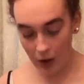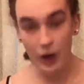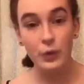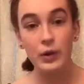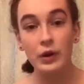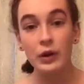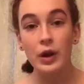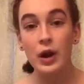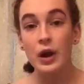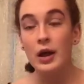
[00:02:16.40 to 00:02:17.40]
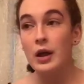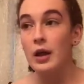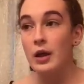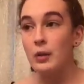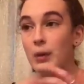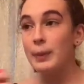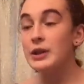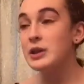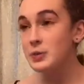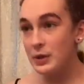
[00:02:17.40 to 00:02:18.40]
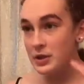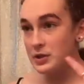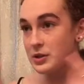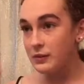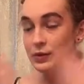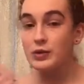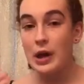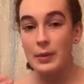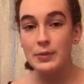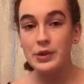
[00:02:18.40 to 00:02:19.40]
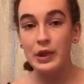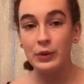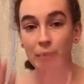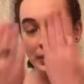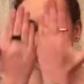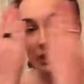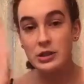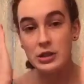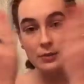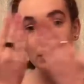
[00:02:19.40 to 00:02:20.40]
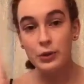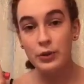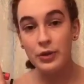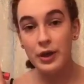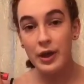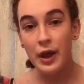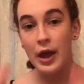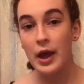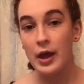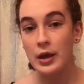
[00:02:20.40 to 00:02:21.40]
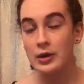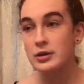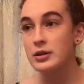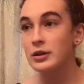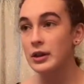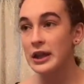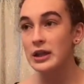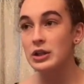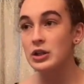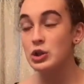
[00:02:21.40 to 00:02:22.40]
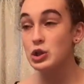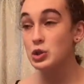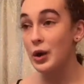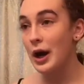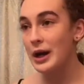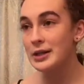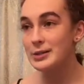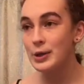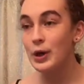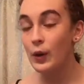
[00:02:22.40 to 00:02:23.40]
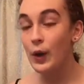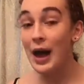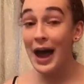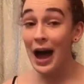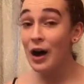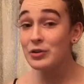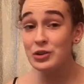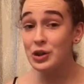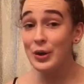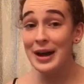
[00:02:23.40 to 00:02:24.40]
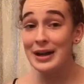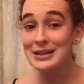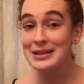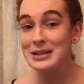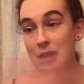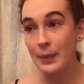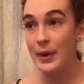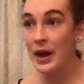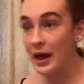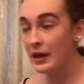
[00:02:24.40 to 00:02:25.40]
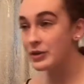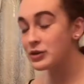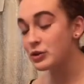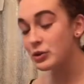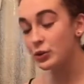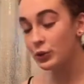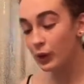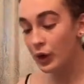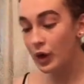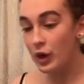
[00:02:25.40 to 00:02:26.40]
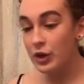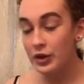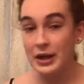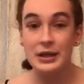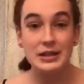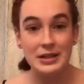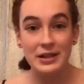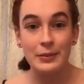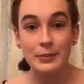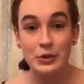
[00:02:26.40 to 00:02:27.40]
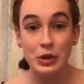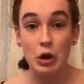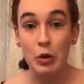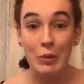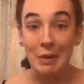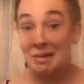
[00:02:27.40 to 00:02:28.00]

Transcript: I will repeat this process a few times to like really get it smooth and let it dry. So I'll just go ahead and skip ahead to the next step. So